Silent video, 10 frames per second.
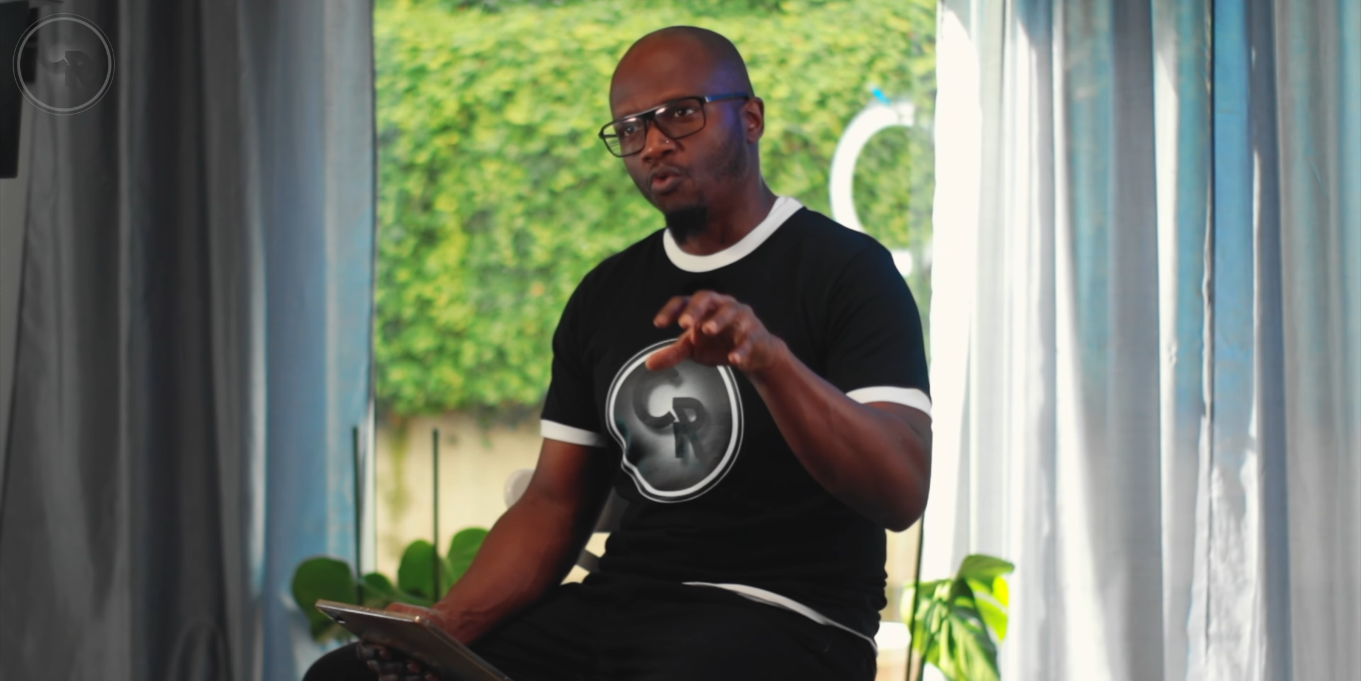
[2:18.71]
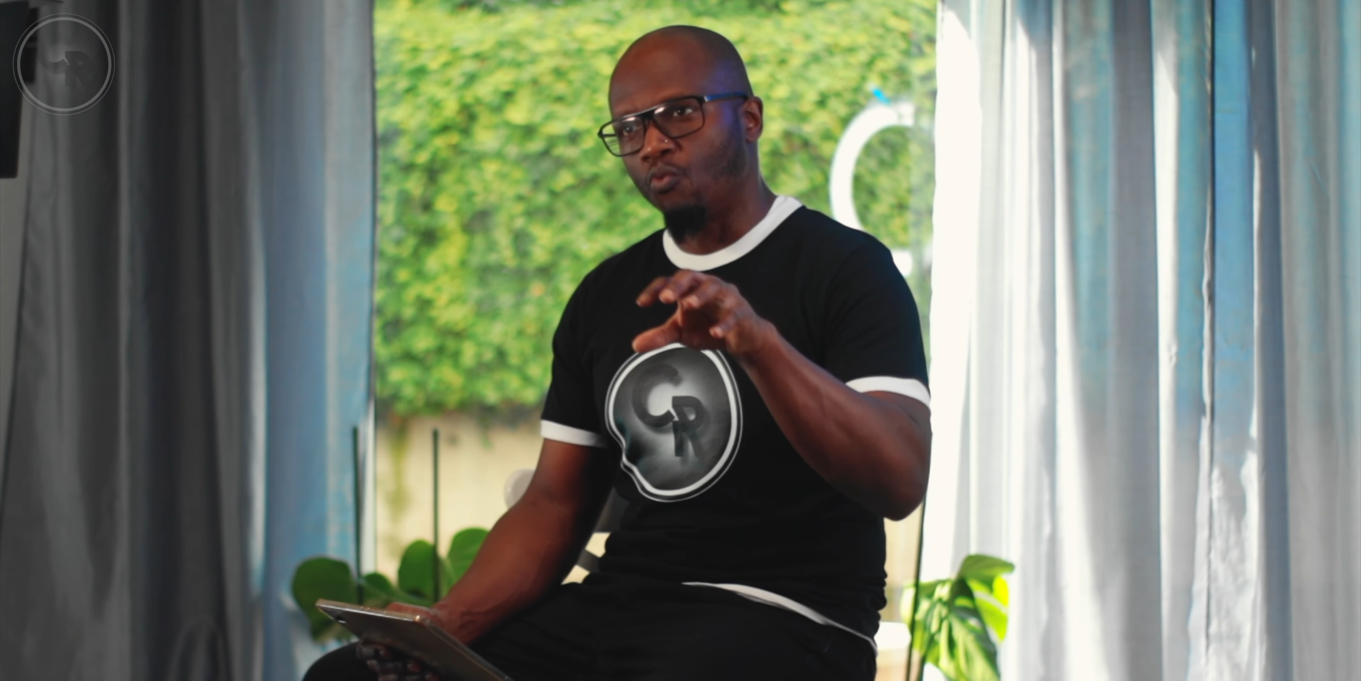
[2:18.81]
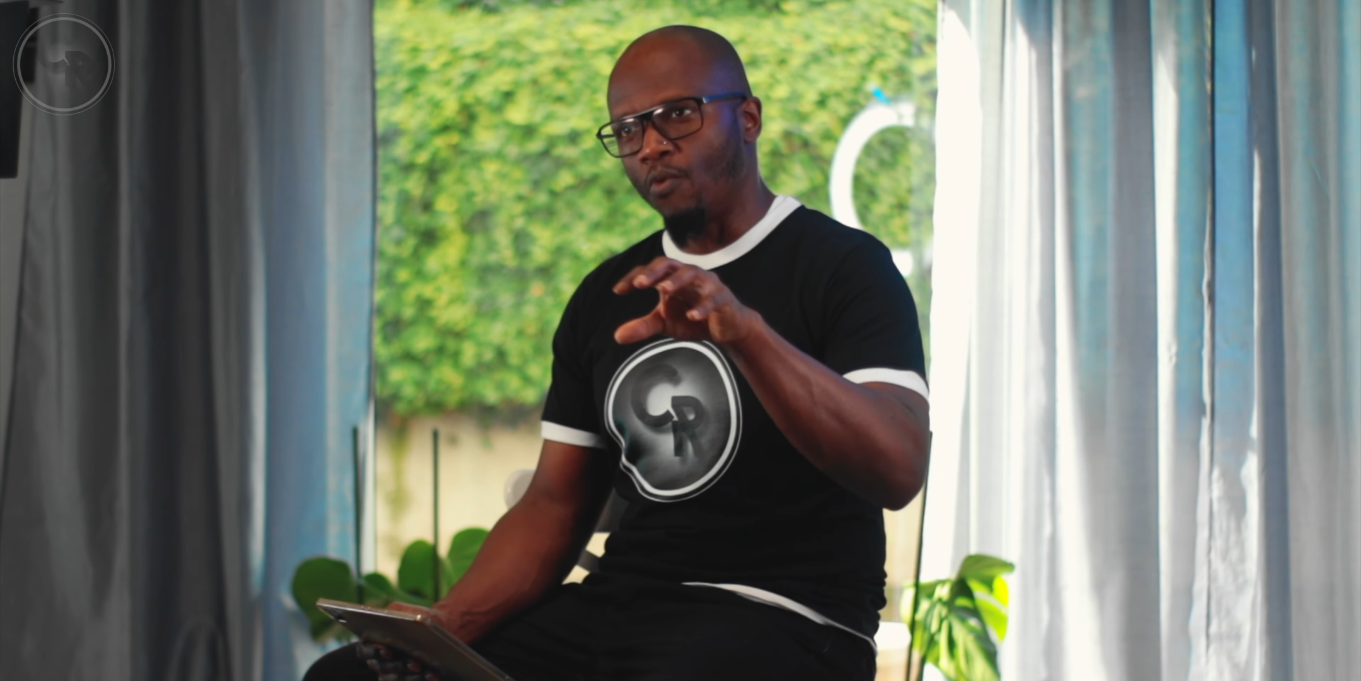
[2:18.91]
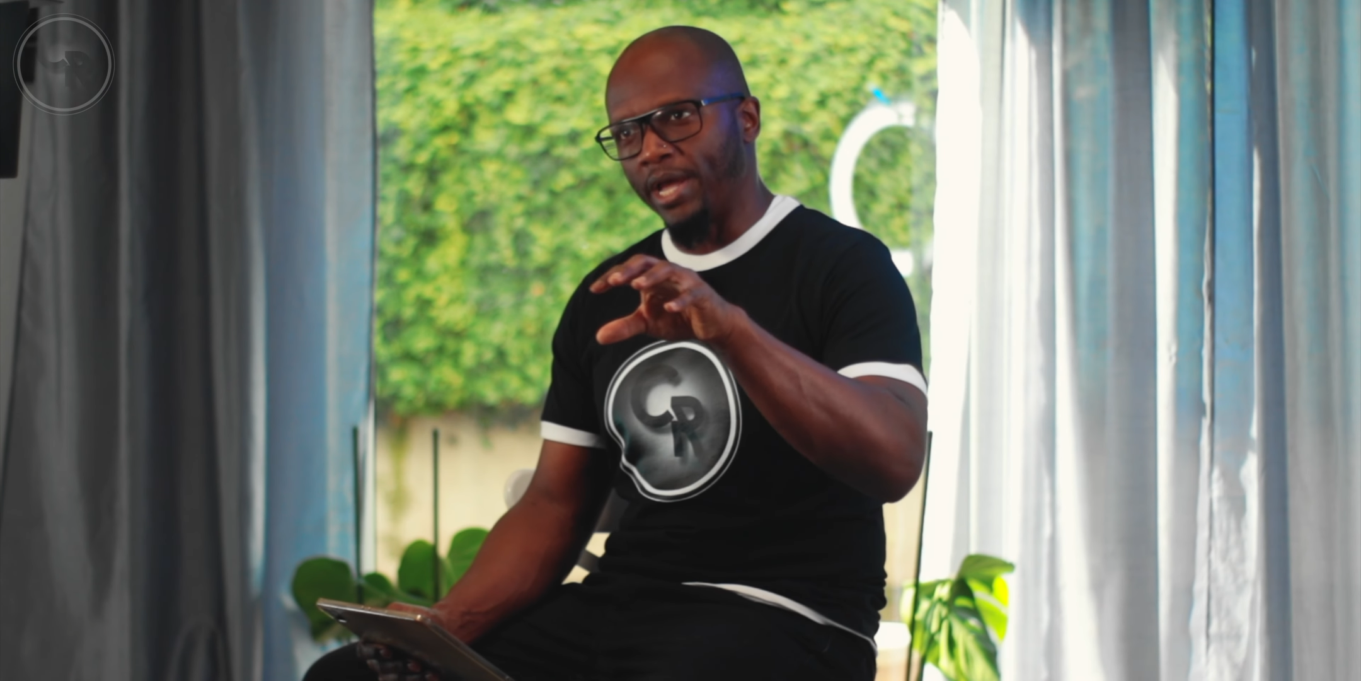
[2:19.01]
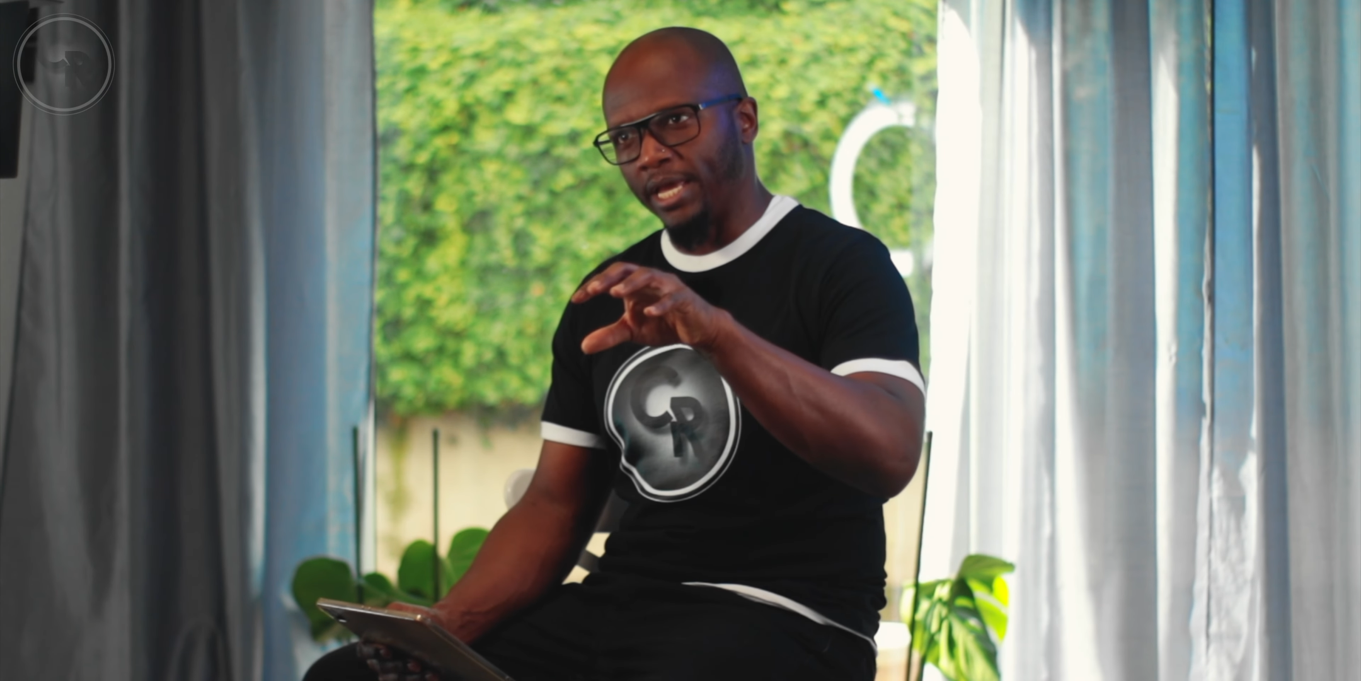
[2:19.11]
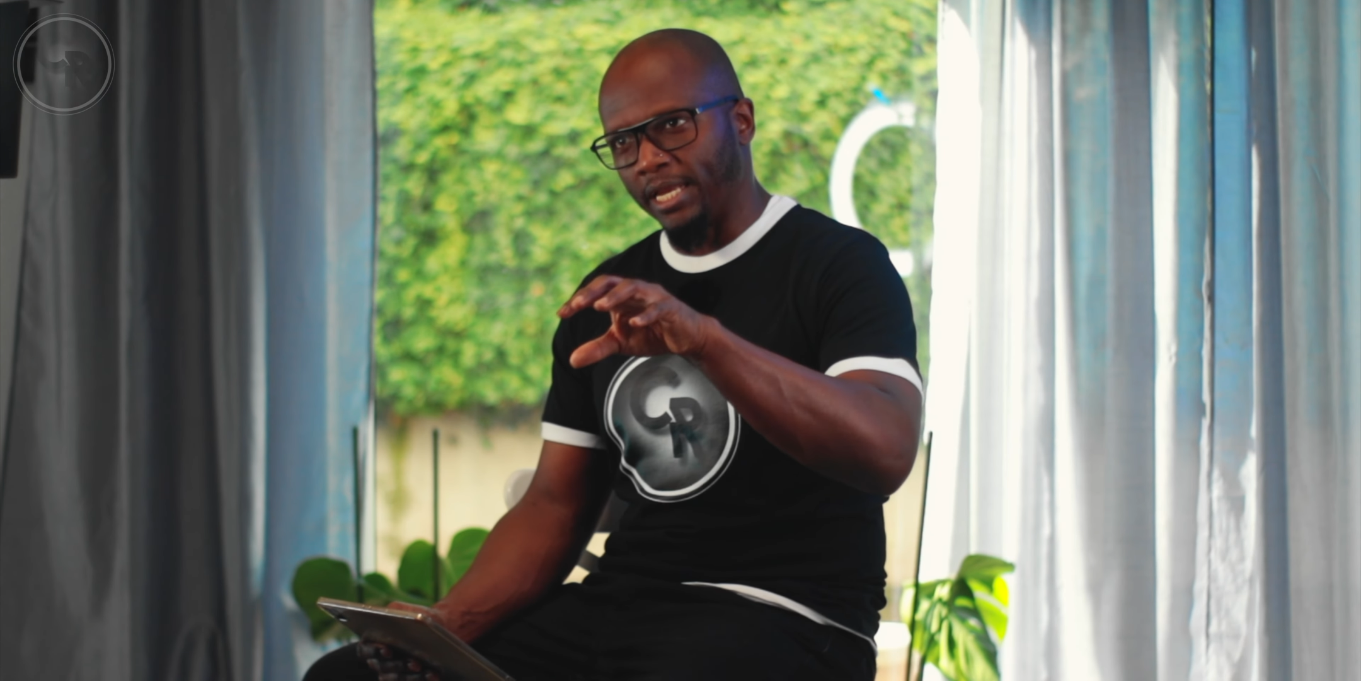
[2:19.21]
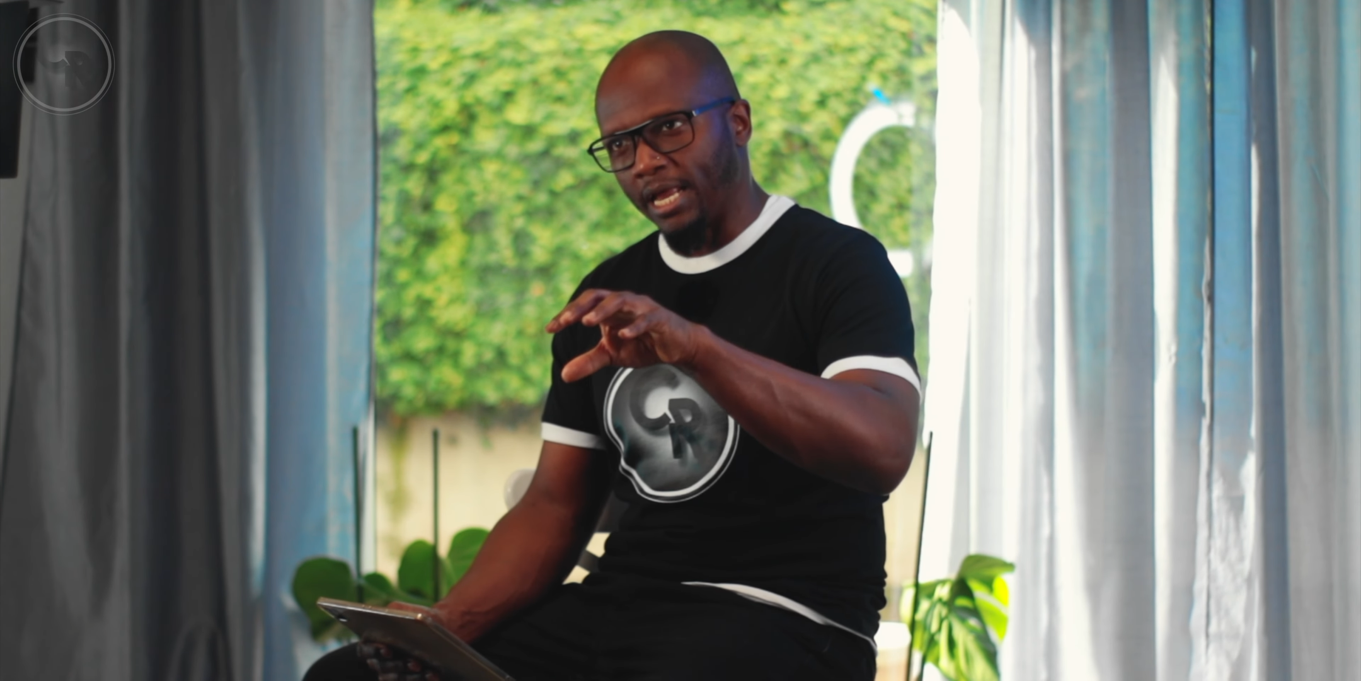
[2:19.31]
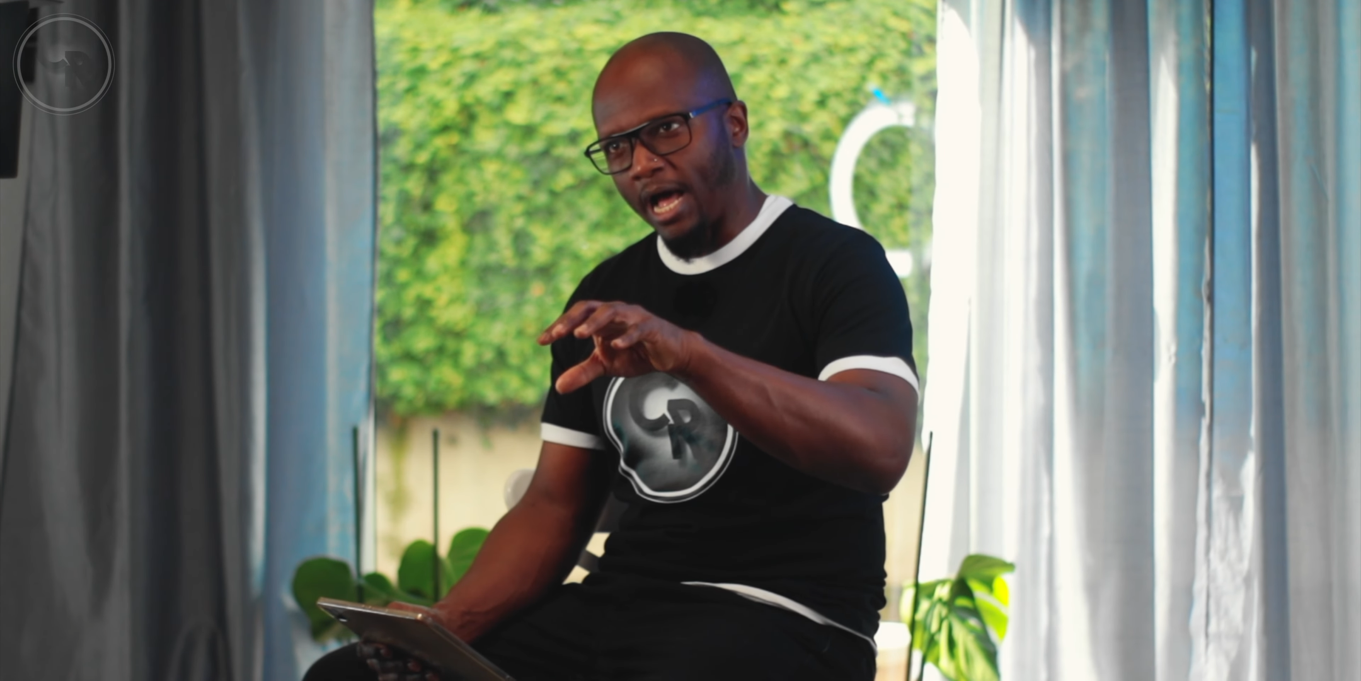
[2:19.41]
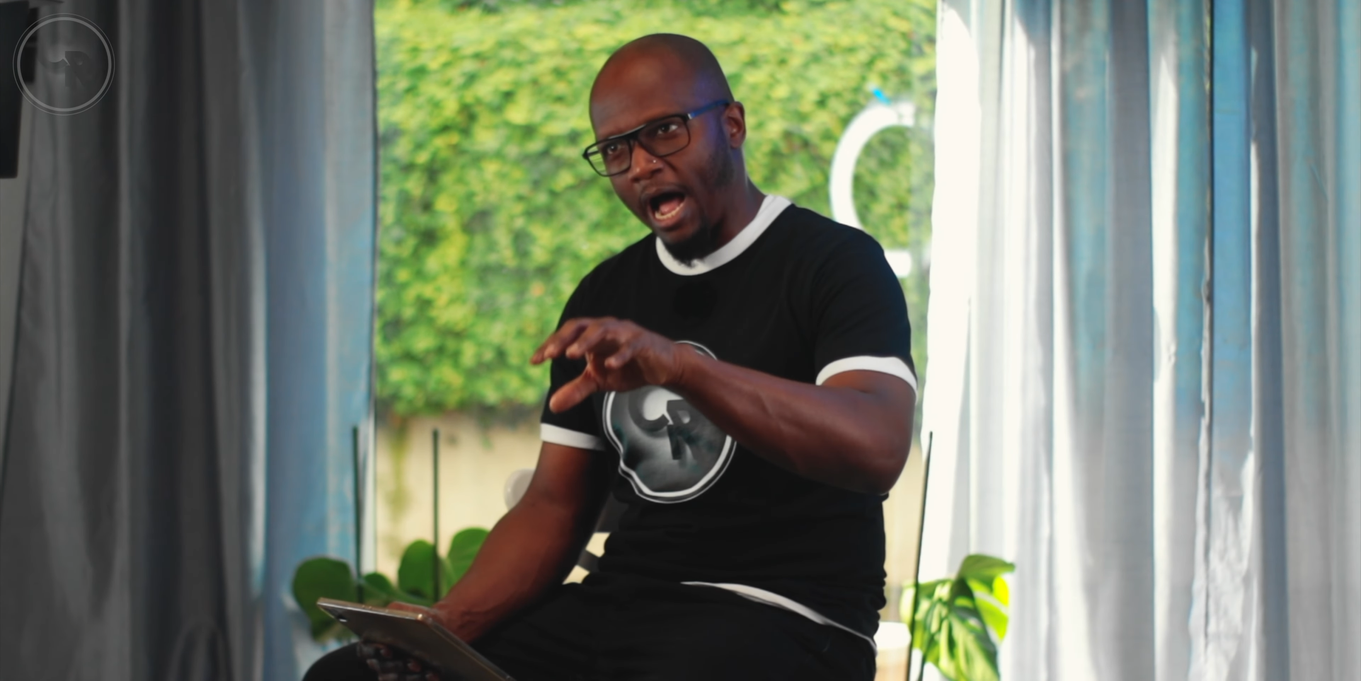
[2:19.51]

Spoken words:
when